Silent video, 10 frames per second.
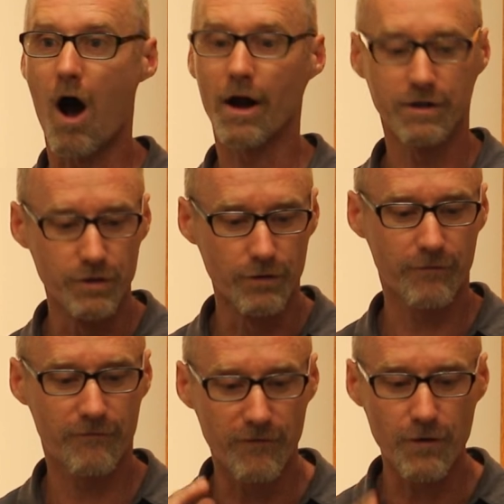on your
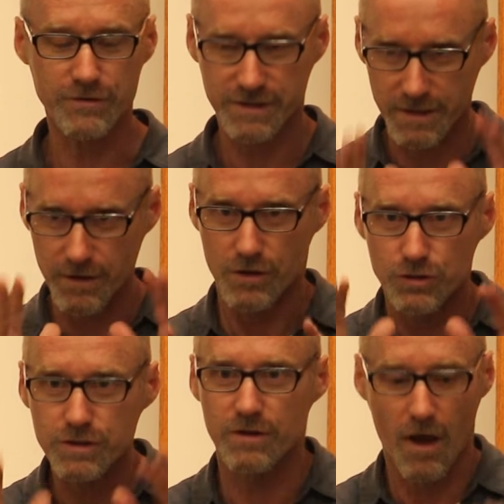first,
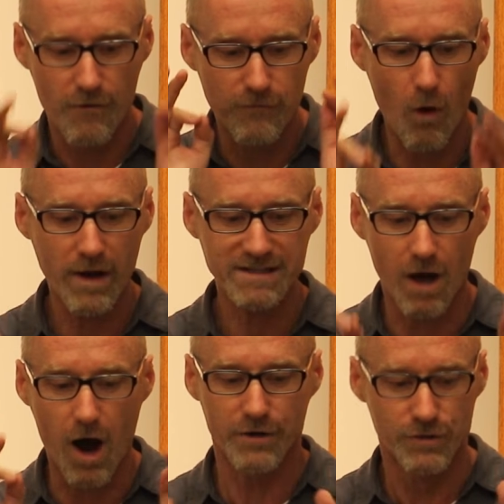just focus
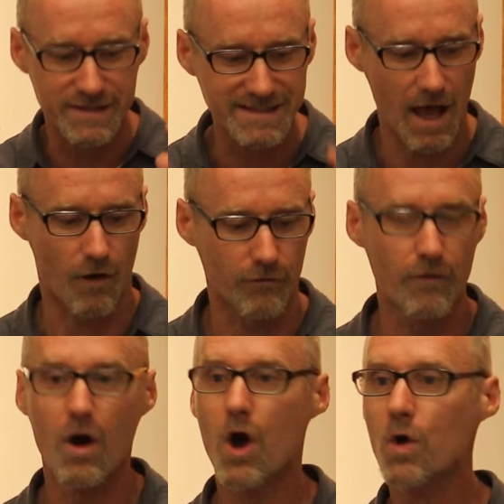on
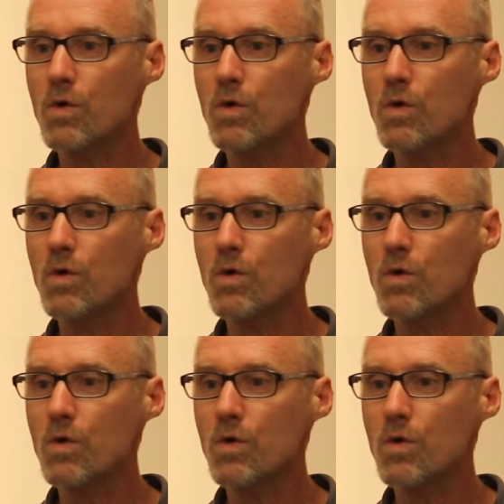yourself.